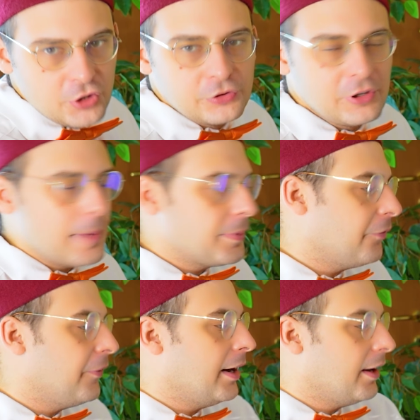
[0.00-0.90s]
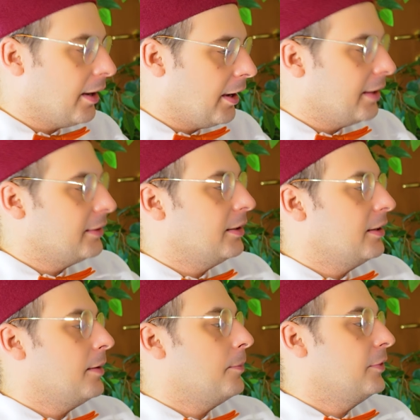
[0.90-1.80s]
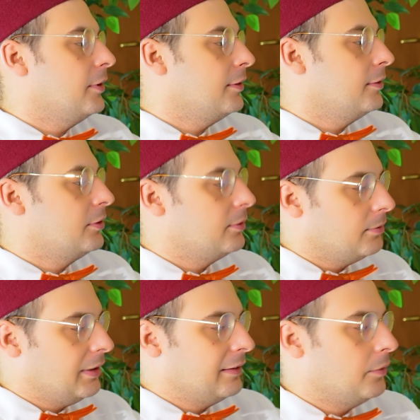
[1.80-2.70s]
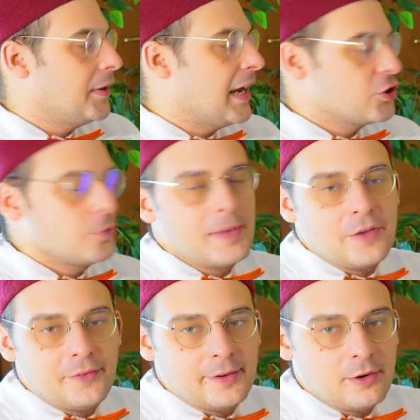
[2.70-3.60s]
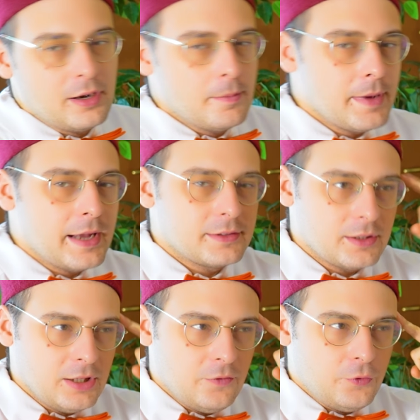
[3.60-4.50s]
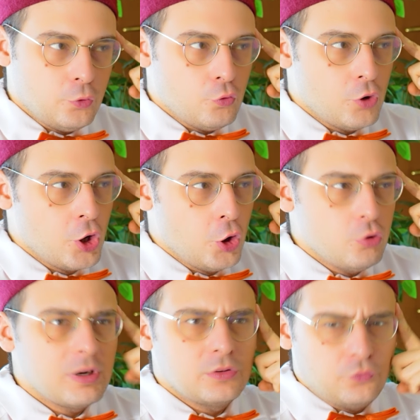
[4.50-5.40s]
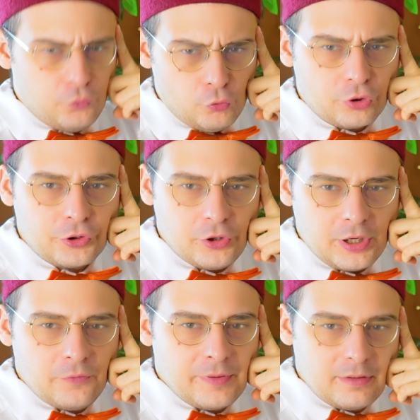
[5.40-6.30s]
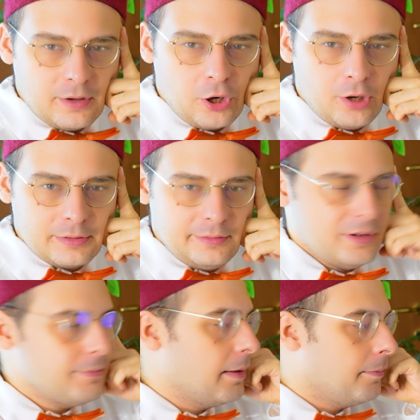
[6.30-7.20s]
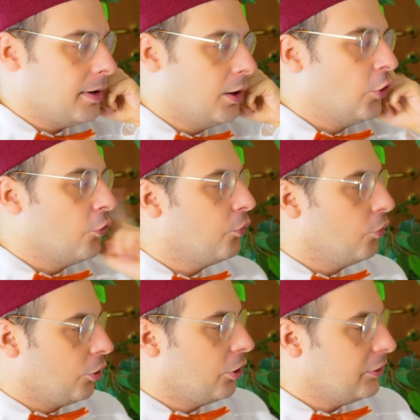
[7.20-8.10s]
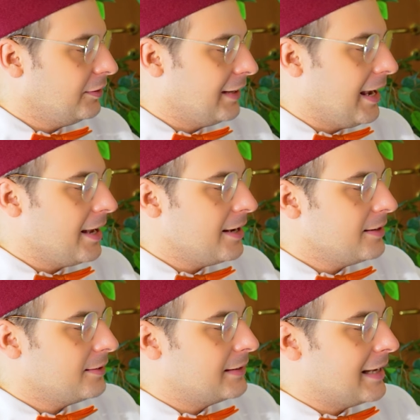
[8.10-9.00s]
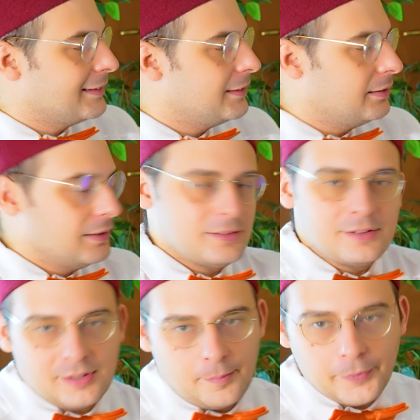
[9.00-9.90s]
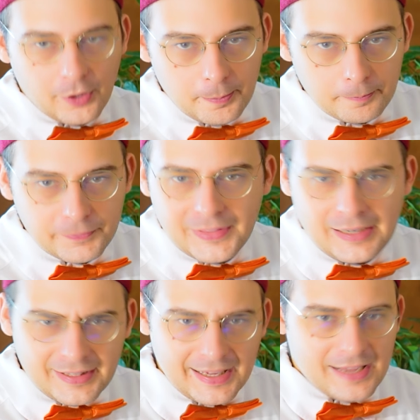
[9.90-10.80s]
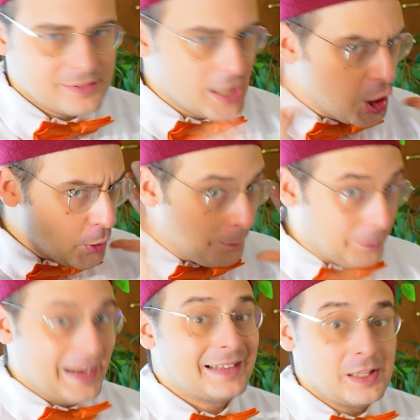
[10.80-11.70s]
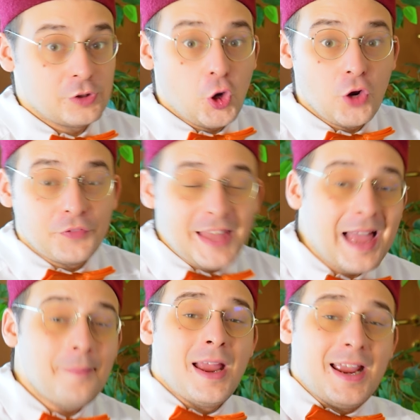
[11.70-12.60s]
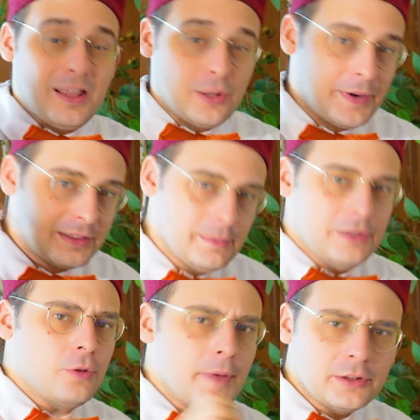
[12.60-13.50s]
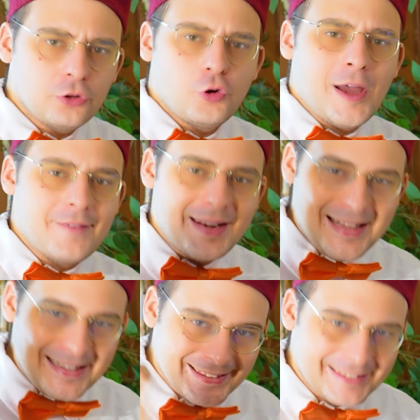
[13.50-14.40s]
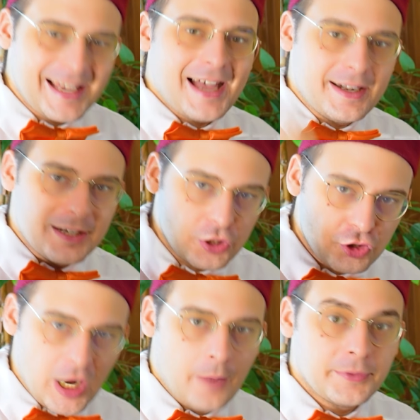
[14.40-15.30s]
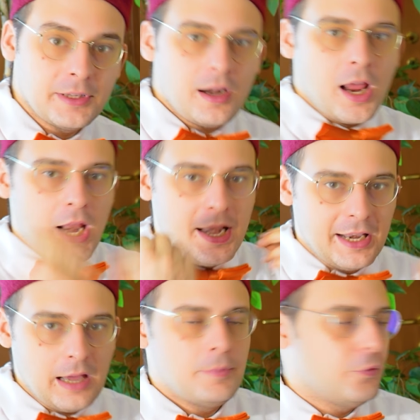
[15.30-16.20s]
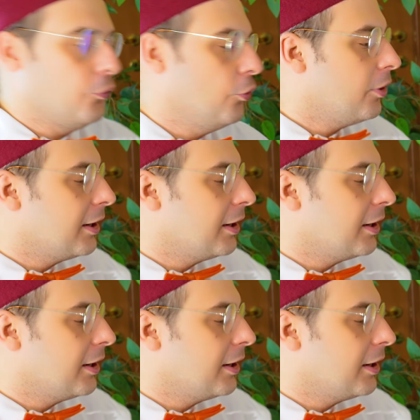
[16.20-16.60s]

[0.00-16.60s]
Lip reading: So I prefer the classification by Fenaroli, but if you look at Furno, if I correctly remember, Furno says that this is simple. In any case, practice all of them. In the Partimento method you have an entire chapter, number 4,